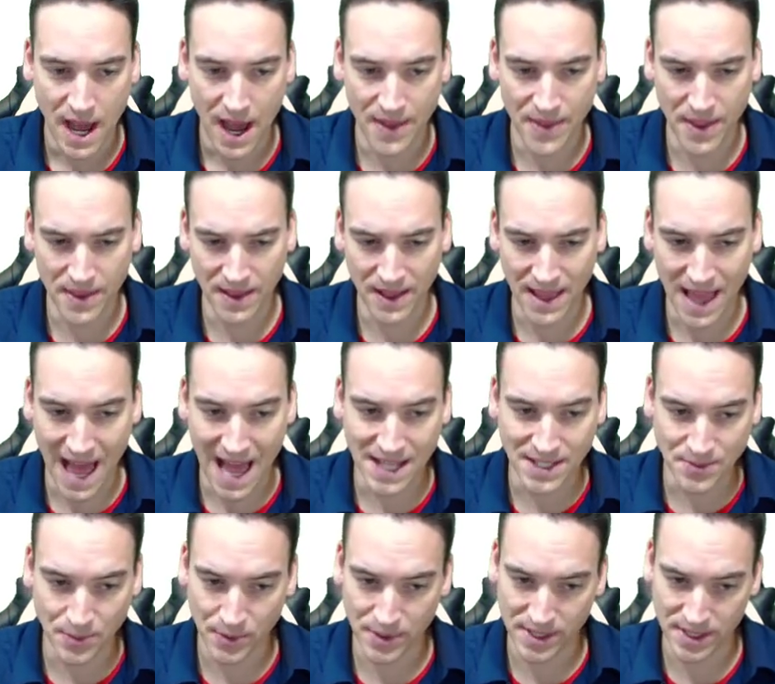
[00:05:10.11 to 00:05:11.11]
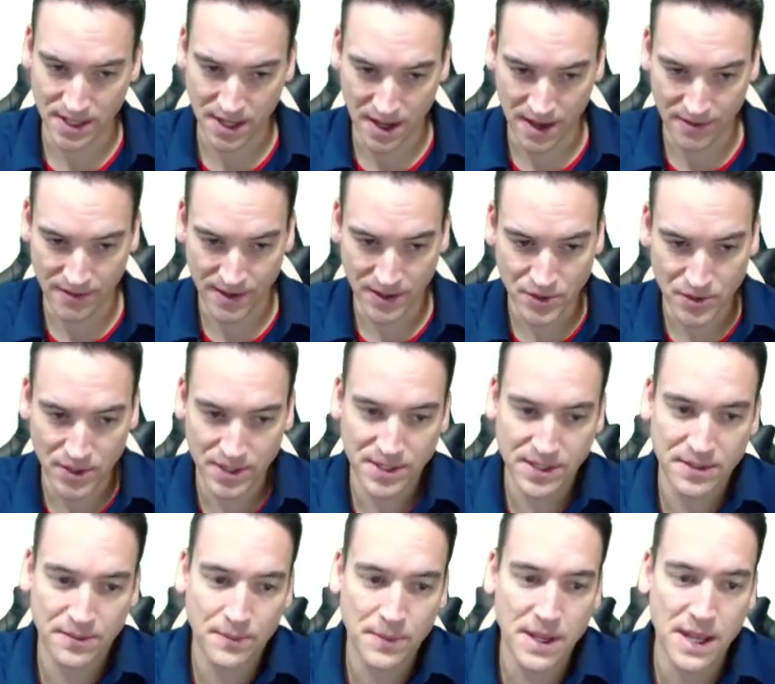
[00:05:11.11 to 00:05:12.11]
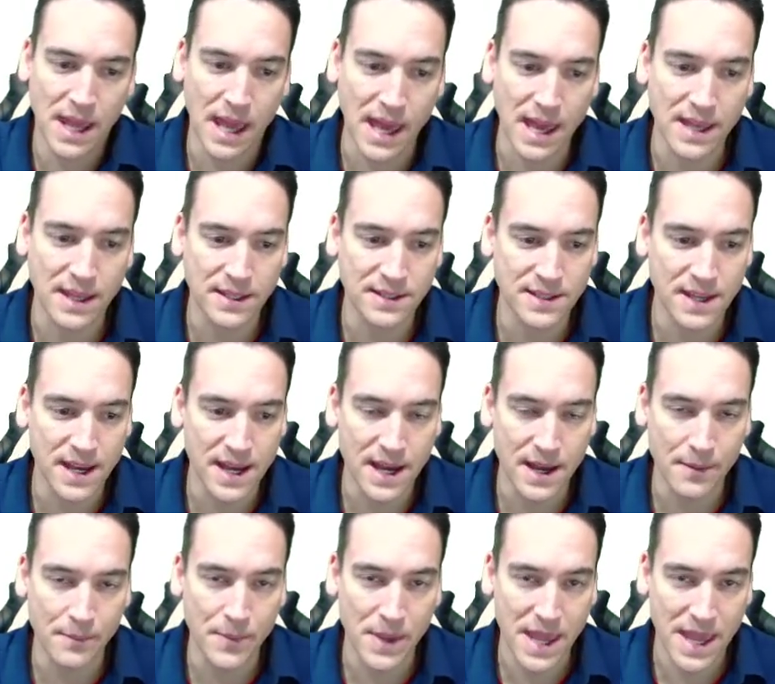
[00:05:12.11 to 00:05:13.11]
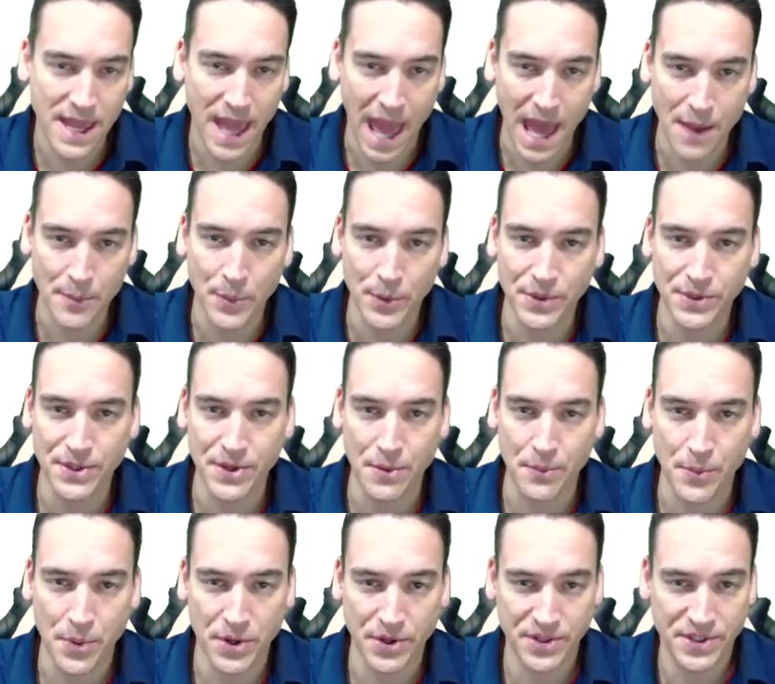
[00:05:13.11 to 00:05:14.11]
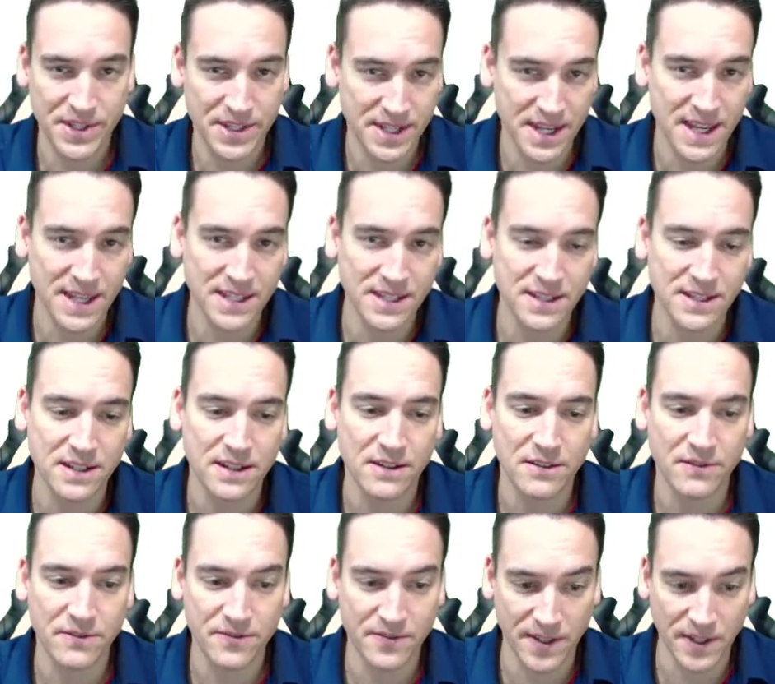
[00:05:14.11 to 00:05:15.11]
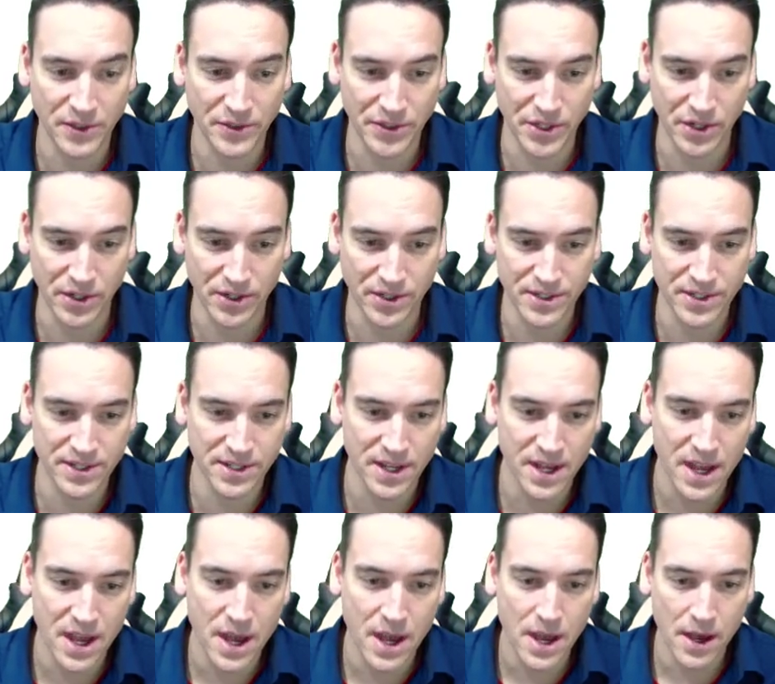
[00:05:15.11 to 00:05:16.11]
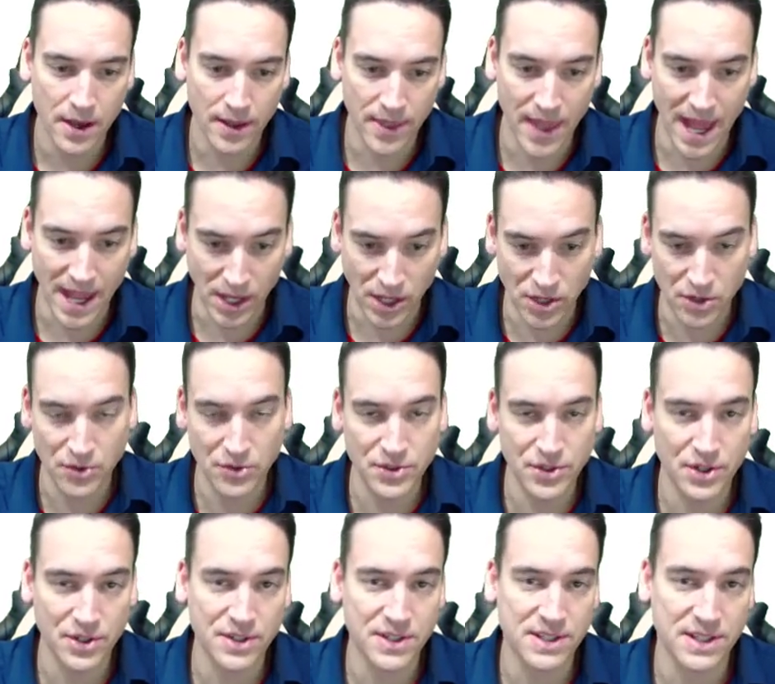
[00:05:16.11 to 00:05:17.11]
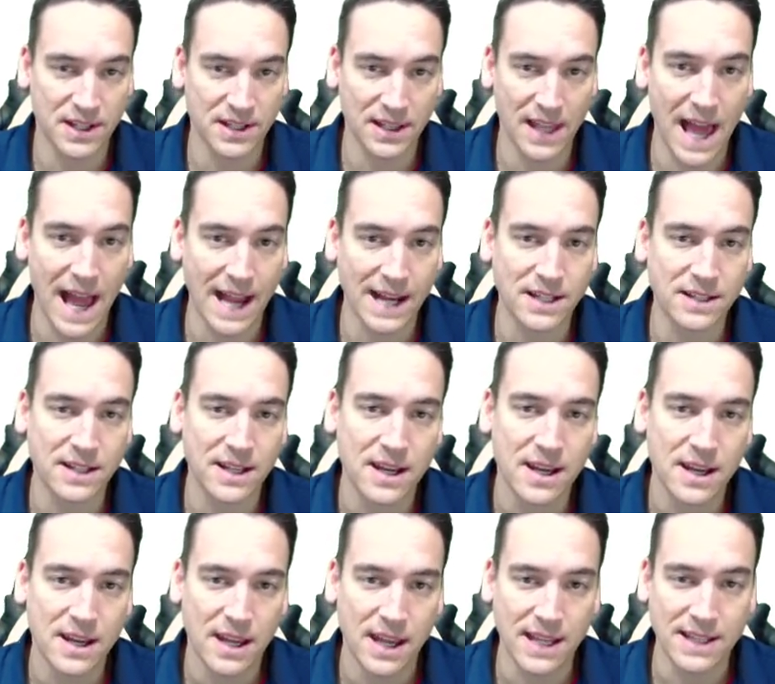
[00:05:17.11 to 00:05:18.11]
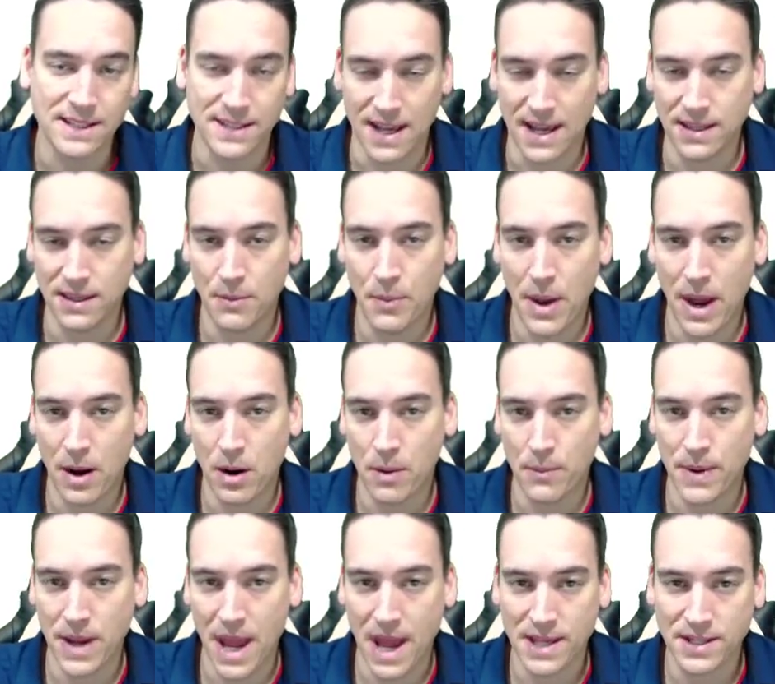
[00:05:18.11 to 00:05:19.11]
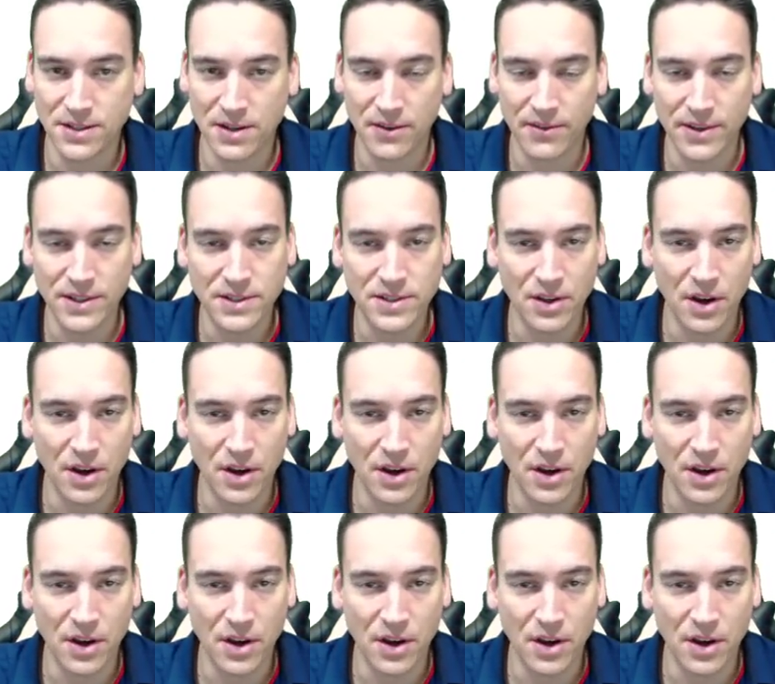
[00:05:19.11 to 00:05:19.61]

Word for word: And then the last one of interest to me is uh, being able to persist filters that users select inside the Power BI service.